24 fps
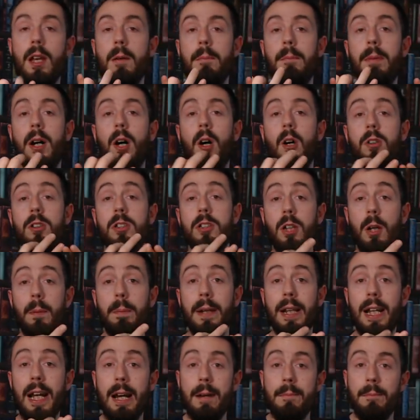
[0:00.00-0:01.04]
but on top
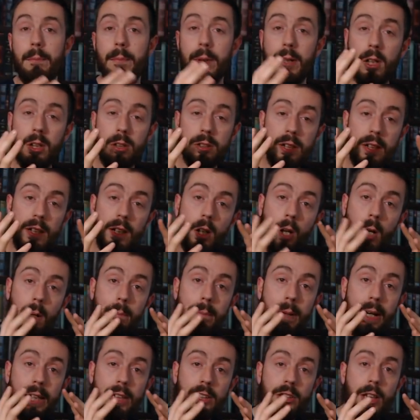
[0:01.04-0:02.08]
of that, because of the
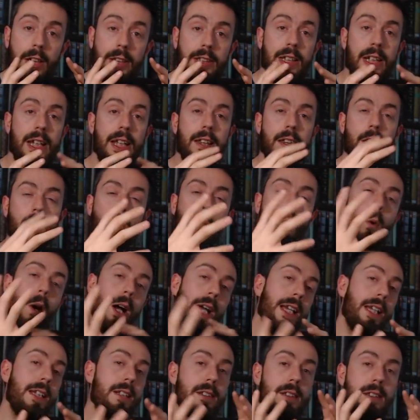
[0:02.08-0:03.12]
compact chassis and the
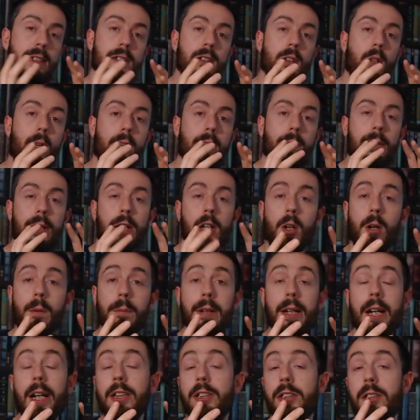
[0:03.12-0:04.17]
way it's designed with a
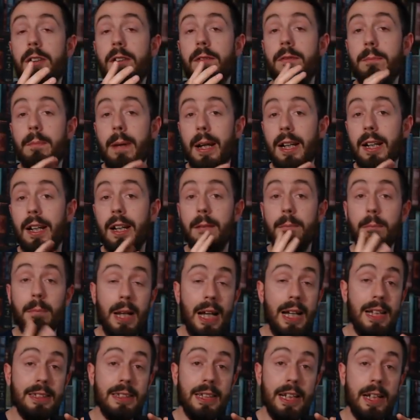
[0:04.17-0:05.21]
combination of metal and
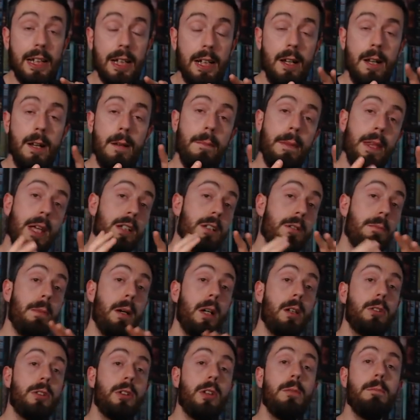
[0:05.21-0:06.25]
plastic as
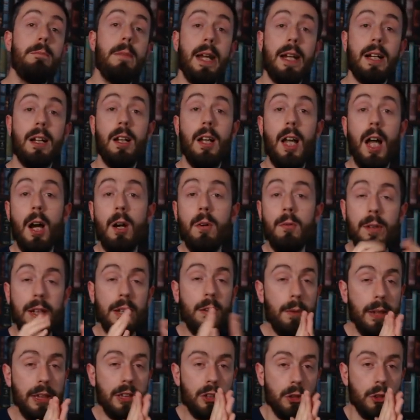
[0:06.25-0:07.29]
opposed to metal only,
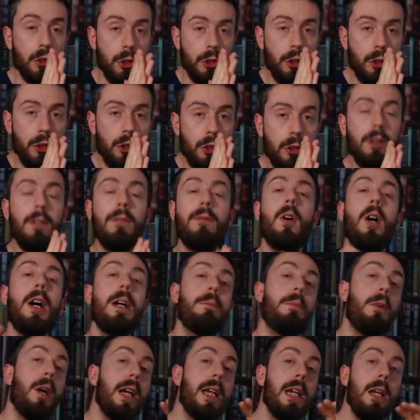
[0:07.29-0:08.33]
which
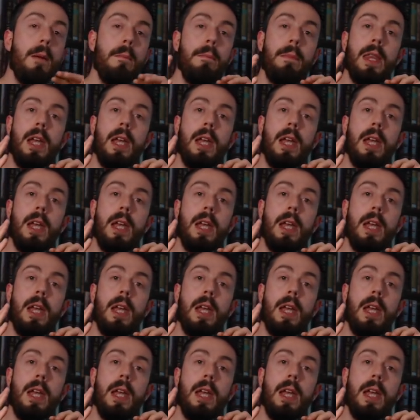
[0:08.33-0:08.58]
vibrate,